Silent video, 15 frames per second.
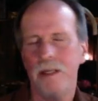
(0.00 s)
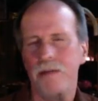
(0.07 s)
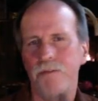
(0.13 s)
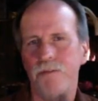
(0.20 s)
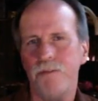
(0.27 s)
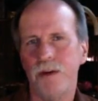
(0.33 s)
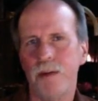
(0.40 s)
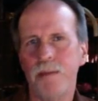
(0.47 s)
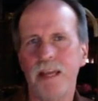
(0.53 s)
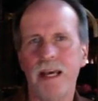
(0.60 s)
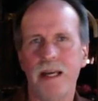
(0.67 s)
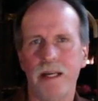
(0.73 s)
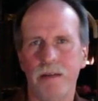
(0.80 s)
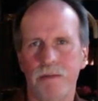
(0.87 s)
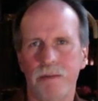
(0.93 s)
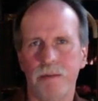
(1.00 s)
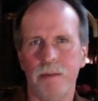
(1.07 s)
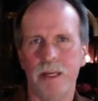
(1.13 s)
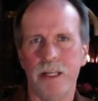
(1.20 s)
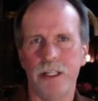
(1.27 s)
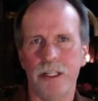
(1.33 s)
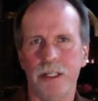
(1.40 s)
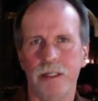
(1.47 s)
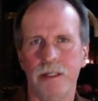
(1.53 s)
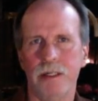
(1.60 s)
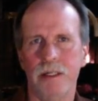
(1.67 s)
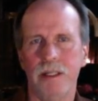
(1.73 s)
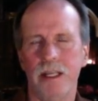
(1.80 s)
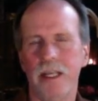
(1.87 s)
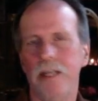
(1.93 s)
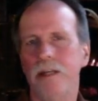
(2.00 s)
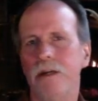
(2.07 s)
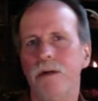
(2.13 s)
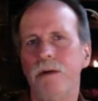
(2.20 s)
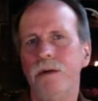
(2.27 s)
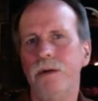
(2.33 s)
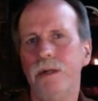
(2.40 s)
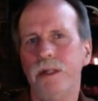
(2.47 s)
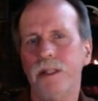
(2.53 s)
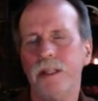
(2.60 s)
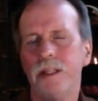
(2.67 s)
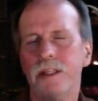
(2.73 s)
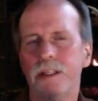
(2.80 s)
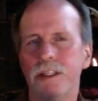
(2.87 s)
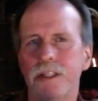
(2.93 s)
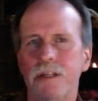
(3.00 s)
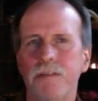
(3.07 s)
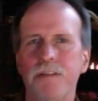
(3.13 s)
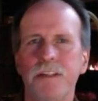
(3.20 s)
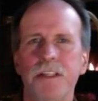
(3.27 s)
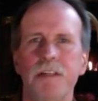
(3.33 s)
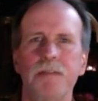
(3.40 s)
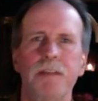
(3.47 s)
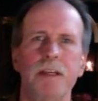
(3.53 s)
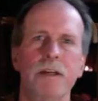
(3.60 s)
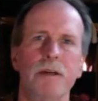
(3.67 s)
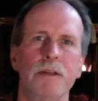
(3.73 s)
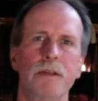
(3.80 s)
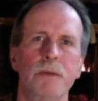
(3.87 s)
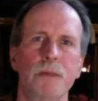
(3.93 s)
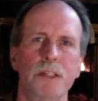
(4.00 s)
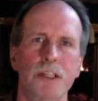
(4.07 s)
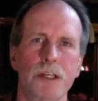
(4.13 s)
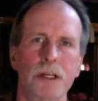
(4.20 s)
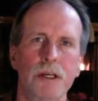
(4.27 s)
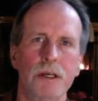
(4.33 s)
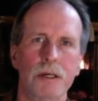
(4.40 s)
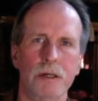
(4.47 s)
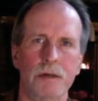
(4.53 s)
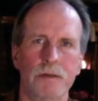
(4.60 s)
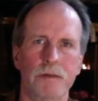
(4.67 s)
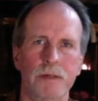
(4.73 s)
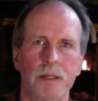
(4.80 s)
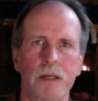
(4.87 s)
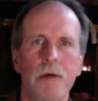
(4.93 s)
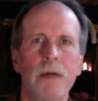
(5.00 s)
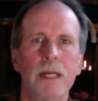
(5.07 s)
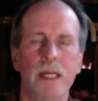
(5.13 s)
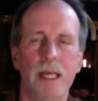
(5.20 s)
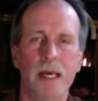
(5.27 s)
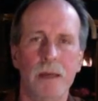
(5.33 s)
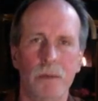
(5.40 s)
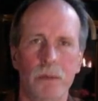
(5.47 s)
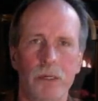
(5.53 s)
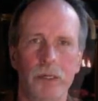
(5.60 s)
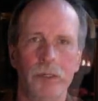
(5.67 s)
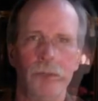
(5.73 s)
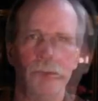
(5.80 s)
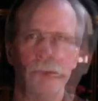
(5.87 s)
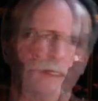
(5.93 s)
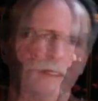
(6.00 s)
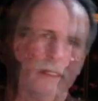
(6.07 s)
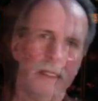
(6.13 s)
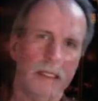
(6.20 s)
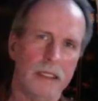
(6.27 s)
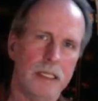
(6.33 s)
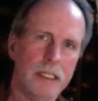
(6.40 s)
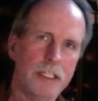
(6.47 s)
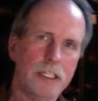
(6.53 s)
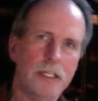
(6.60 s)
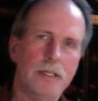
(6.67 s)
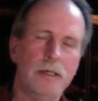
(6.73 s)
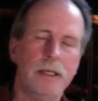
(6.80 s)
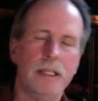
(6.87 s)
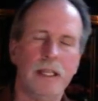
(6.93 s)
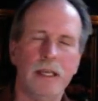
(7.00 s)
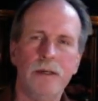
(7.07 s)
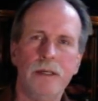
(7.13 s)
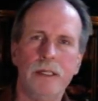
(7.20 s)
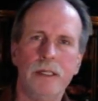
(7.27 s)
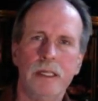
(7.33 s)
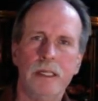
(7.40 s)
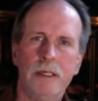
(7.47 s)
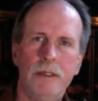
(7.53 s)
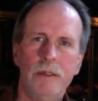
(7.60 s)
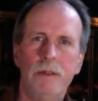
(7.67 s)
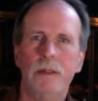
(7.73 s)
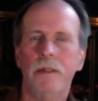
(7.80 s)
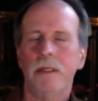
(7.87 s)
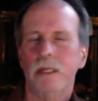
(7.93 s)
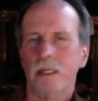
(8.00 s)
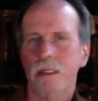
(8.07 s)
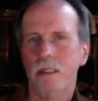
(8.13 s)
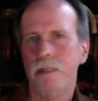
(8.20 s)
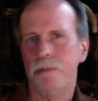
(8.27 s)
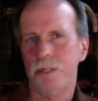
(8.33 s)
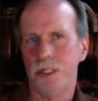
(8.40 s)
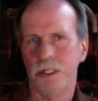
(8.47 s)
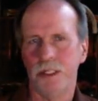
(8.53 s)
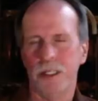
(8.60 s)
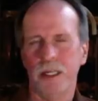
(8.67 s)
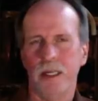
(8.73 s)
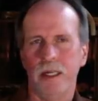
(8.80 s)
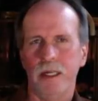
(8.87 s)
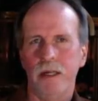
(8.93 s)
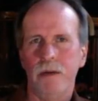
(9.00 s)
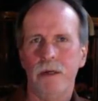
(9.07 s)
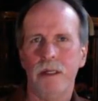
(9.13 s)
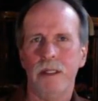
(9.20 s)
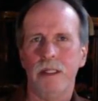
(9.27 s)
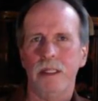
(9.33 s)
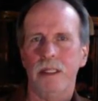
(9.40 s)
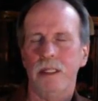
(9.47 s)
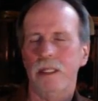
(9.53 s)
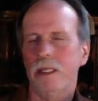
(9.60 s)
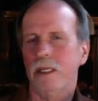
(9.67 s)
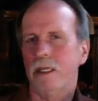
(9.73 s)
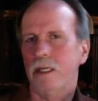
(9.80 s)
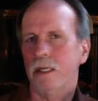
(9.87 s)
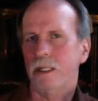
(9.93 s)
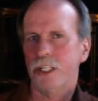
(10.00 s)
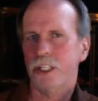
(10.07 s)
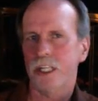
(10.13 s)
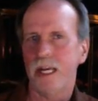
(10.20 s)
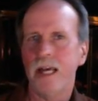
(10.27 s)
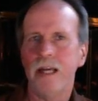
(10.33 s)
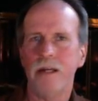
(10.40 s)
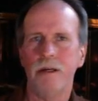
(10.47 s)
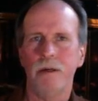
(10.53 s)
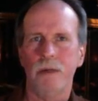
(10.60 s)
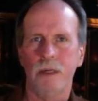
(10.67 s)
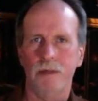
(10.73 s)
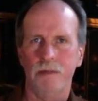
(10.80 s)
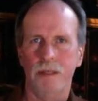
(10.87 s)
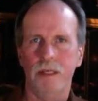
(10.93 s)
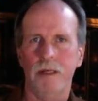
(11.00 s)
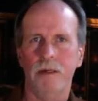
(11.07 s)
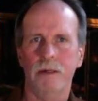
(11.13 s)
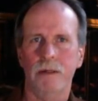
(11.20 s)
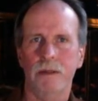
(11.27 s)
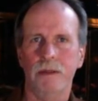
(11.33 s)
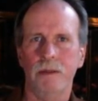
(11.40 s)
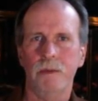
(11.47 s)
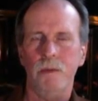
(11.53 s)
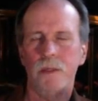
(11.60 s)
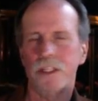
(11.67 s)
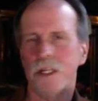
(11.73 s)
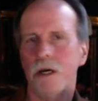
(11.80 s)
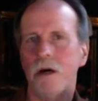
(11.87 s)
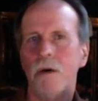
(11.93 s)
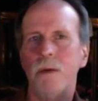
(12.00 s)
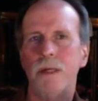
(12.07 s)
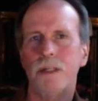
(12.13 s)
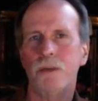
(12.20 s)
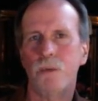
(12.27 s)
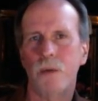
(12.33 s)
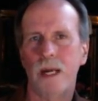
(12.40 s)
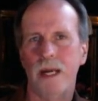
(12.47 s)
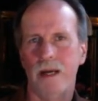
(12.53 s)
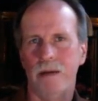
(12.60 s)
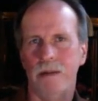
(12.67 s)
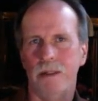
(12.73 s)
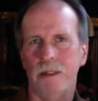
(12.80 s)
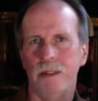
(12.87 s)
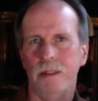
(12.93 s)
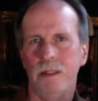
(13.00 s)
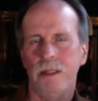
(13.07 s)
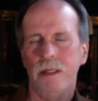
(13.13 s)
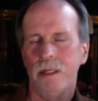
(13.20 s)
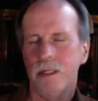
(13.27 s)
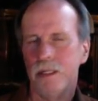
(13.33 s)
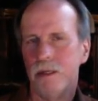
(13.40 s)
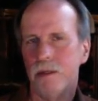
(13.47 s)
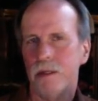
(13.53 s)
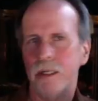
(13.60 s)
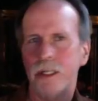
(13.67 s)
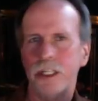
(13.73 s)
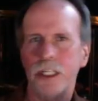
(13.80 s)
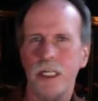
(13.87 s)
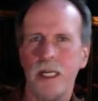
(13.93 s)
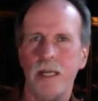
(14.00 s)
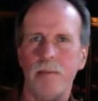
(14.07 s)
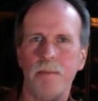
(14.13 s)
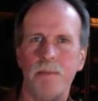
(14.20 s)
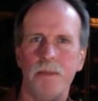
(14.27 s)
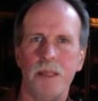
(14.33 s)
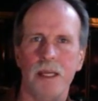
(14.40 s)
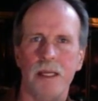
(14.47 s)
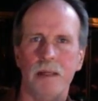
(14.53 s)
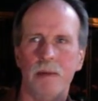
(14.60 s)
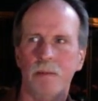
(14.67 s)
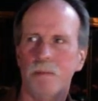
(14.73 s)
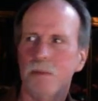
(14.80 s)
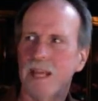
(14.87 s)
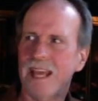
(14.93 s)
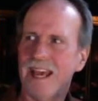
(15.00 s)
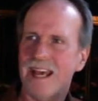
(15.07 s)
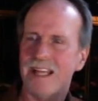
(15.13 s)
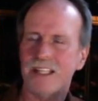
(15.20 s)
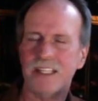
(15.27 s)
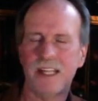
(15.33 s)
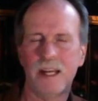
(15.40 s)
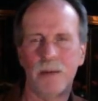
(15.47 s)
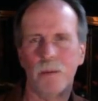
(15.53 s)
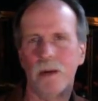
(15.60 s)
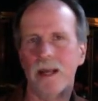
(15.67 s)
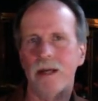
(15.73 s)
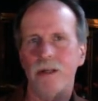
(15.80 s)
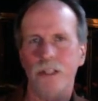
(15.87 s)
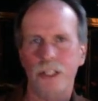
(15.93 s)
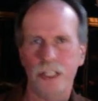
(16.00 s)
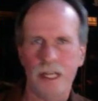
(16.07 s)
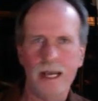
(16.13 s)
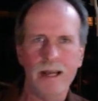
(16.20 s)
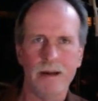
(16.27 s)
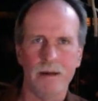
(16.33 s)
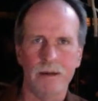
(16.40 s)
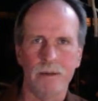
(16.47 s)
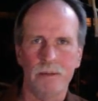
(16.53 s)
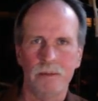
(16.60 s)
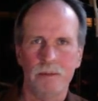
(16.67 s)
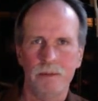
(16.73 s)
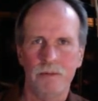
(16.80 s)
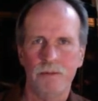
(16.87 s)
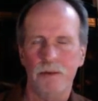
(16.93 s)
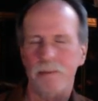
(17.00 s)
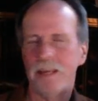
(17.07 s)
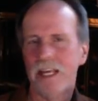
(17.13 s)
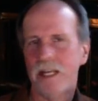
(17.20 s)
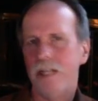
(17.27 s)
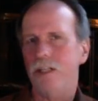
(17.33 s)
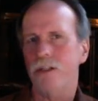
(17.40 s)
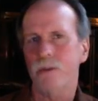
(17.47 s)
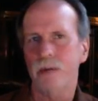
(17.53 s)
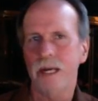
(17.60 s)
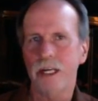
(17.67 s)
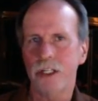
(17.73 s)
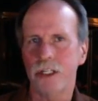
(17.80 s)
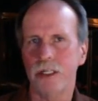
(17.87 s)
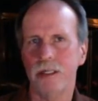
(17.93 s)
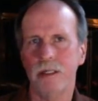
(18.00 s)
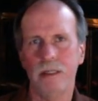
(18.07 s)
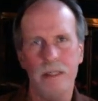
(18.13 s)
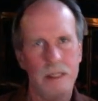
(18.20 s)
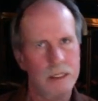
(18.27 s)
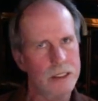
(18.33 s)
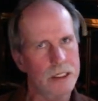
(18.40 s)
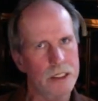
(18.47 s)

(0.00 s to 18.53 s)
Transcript: From that information, they concluded that the surface of the Earth was curved, going downward. Additionally, they looked at lunar eclipses and noted that the shadow of the Earth was always round. The only shape that casts a round shadow from any direction is a